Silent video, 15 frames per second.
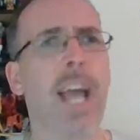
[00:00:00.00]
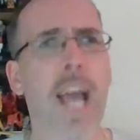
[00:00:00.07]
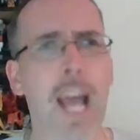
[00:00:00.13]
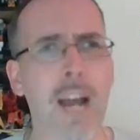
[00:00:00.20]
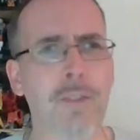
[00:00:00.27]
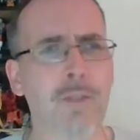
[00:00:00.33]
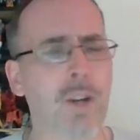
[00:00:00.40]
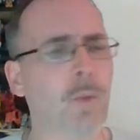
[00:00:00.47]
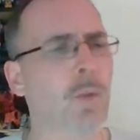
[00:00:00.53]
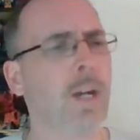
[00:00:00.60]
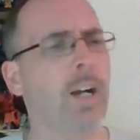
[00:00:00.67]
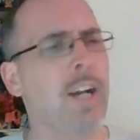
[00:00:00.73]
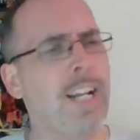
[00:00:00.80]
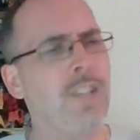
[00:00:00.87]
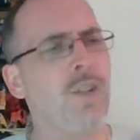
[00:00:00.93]

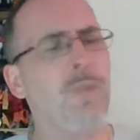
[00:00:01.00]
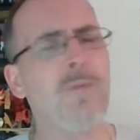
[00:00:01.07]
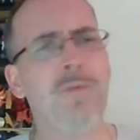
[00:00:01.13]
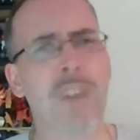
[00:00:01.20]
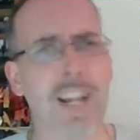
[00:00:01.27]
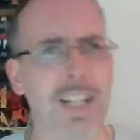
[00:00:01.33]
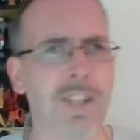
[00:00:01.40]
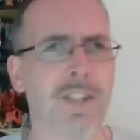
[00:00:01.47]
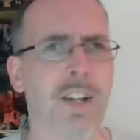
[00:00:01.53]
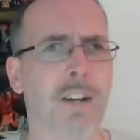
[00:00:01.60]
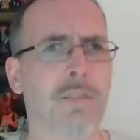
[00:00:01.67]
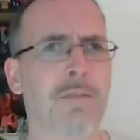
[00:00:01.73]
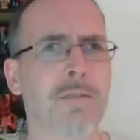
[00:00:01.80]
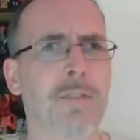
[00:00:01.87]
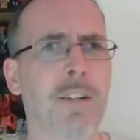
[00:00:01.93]
everywhere. It's offensive